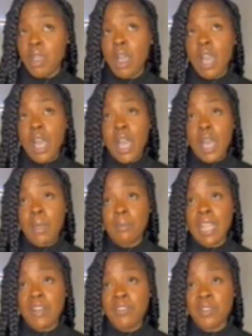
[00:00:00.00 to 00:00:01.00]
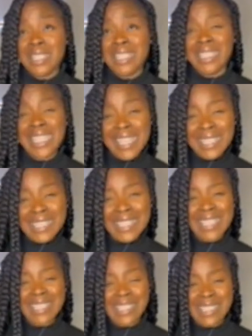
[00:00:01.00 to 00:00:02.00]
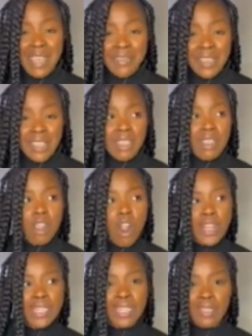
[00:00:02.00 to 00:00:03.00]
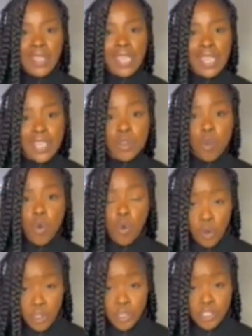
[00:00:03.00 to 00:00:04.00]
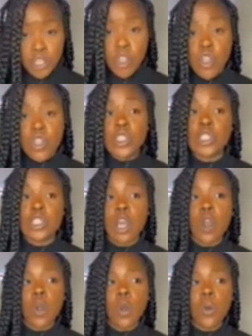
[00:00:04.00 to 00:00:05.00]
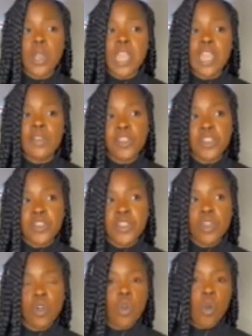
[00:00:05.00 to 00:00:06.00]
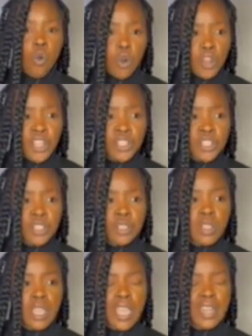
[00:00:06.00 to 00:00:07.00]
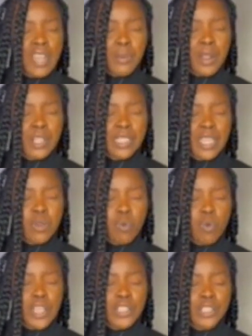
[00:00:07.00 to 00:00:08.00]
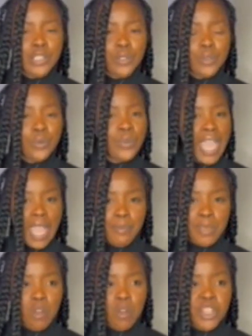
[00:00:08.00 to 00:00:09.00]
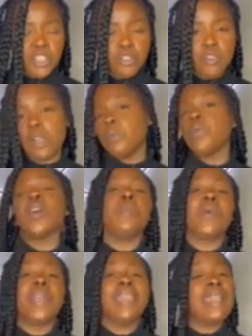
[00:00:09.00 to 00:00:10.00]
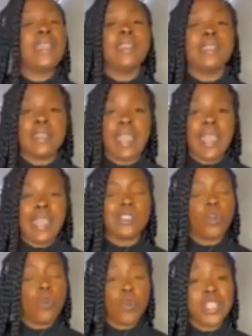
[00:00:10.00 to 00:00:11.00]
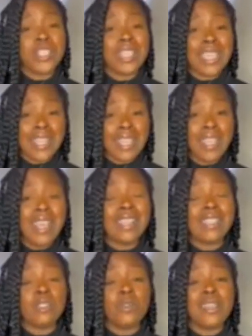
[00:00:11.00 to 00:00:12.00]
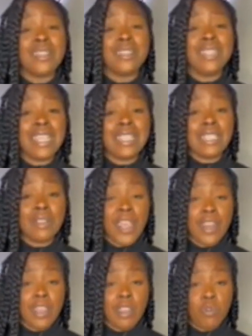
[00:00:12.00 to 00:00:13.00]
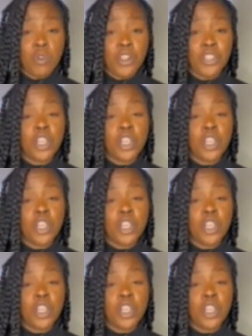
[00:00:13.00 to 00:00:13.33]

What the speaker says: Level 6 and 7 are living in orange. So if you're orange and that person wants to not be orange, you don't want to put anything that has orange in it because it's going to intensify that orange.